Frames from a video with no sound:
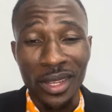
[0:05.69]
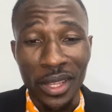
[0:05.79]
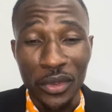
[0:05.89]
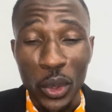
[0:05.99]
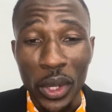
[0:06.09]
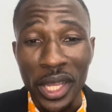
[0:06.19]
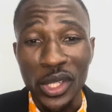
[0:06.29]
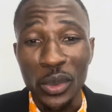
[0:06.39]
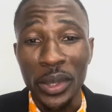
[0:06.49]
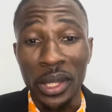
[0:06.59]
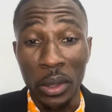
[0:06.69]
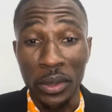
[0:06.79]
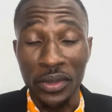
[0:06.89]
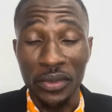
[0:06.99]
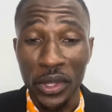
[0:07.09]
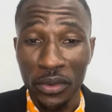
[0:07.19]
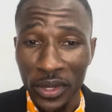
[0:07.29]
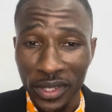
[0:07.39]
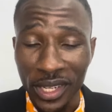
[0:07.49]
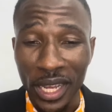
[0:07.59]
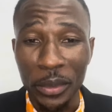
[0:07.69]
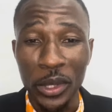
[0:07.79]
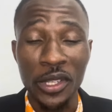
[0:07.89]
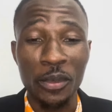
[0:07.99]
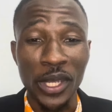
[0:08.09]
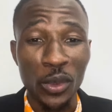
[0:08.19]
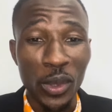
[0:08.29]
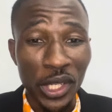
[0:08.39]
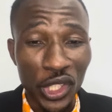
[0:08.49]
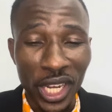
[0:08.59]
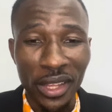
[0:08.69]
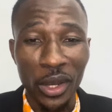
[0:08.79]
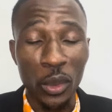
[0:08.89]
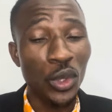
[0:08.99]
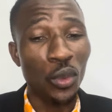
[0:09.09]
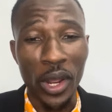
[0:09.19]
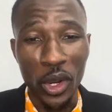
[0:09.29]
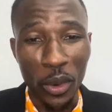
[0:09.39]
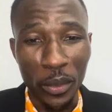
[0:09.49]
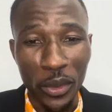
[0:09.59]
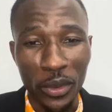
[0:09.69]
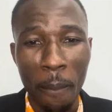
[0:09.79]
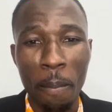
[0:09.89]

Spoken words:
If you're connecting with us for your first time on this particular channel, I want to welcome you